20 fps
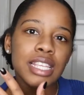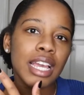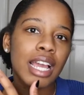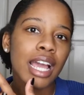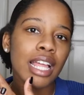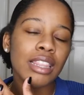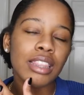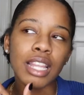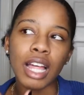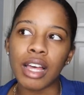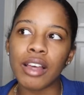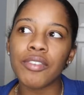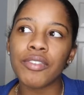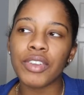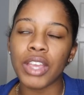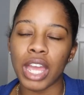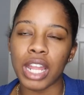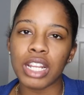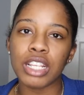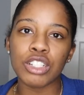Like, I
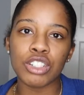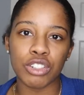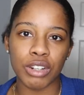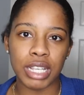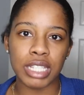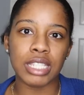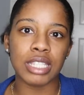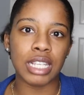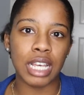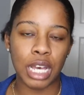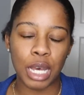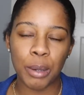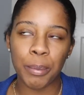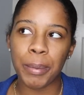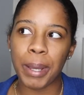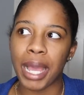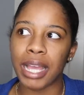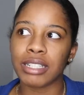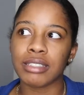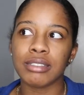love getting dressed up.
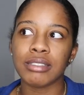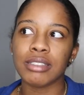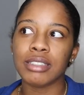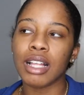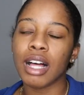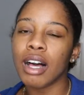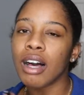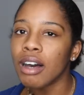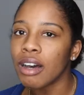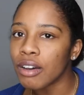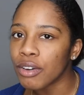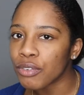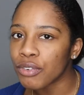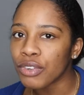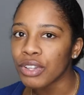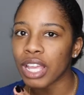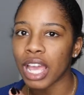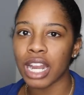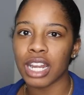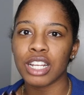I
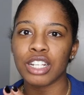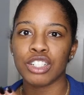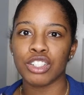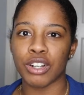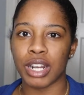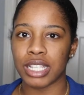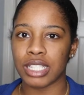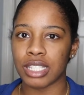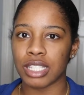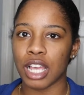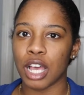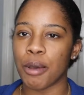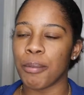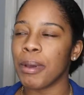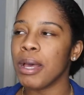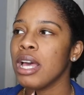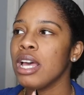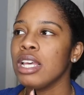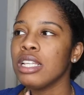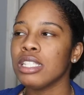love getting dressed
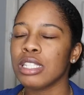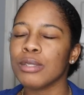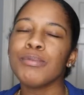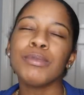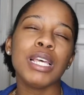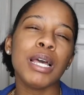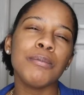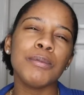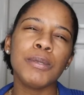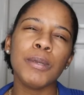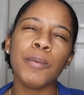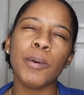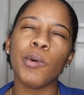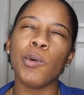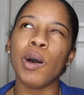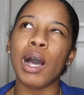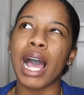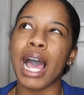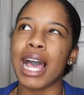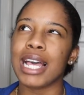up. Sometimes people
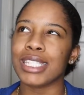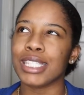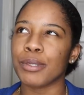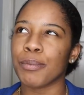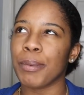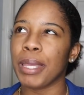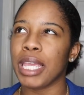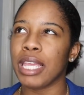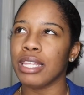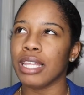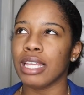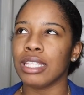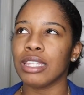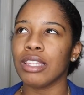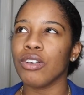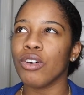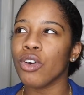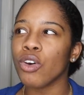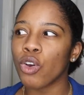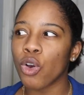will ask me, like,
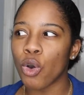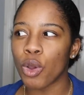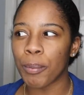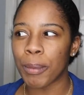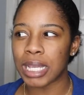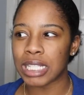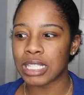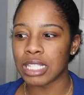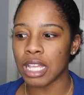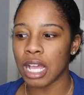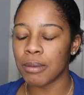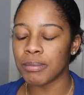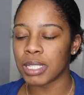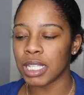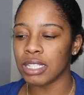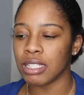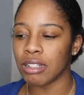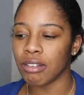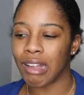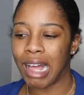they'll go in my DMs
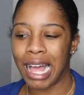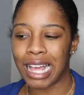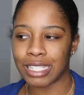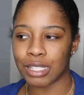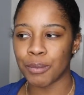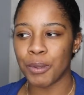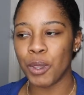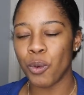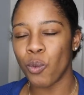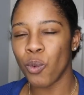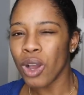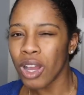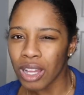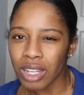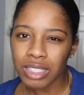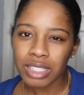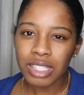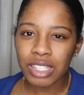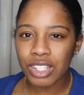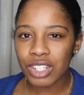and they'll ask me,
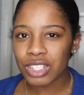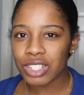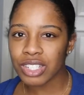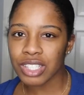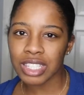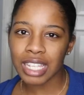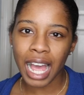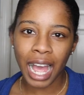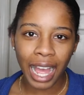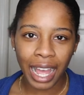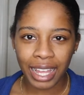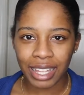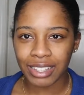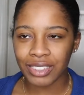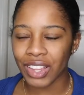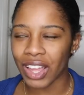what's your style?